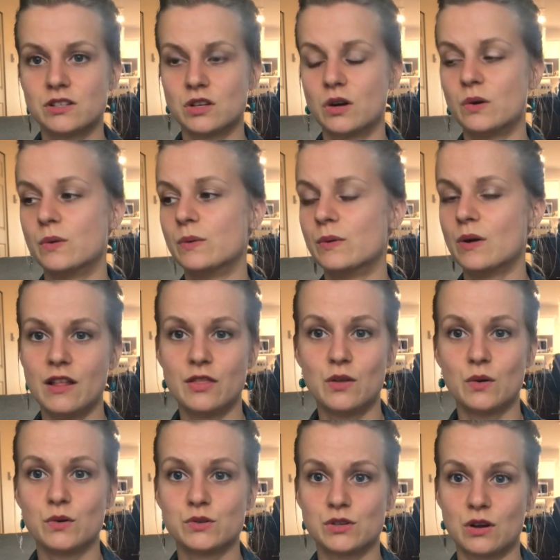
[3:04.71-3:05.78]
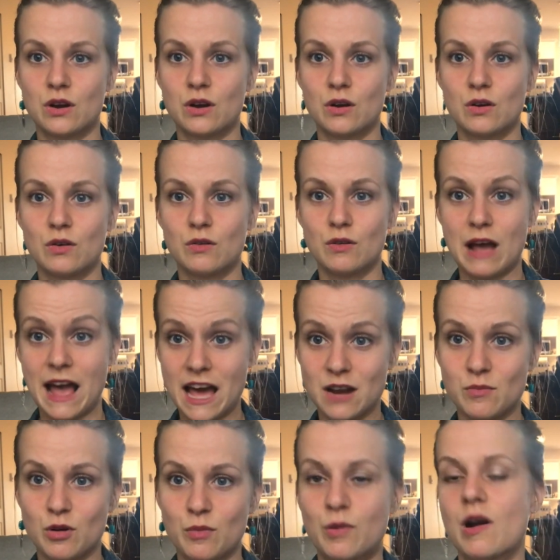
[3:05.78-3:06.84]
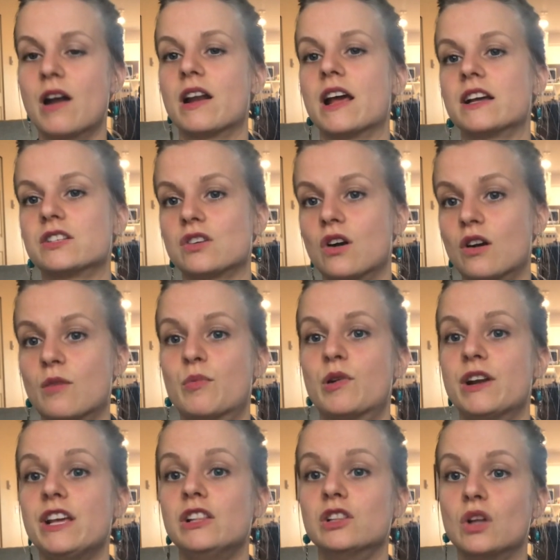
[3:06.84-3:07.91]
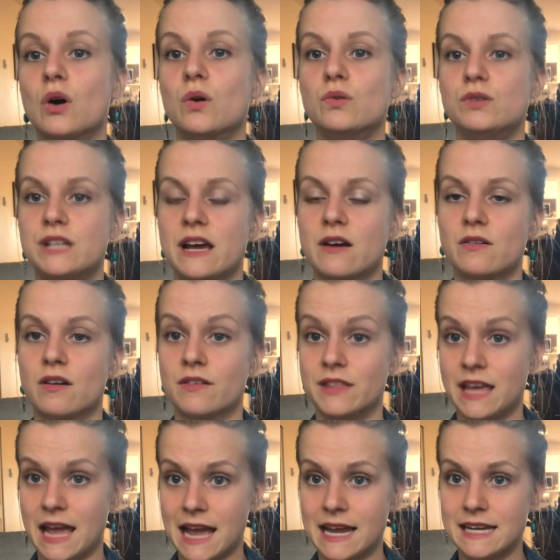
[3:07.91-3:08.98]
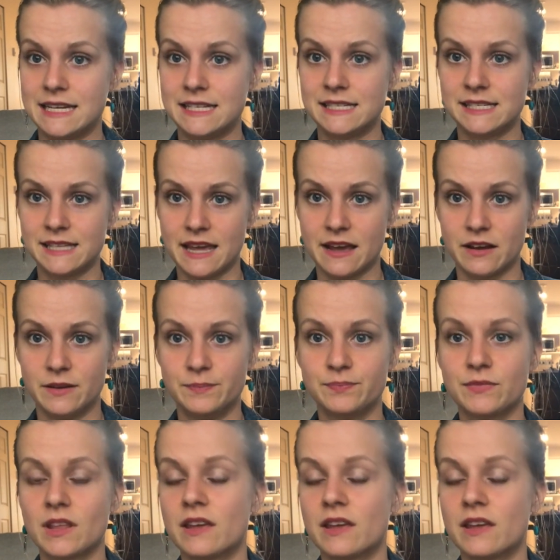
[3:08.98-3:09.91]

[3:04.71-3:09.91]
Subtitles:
So those animal products are pretty low down on the ANDI scale.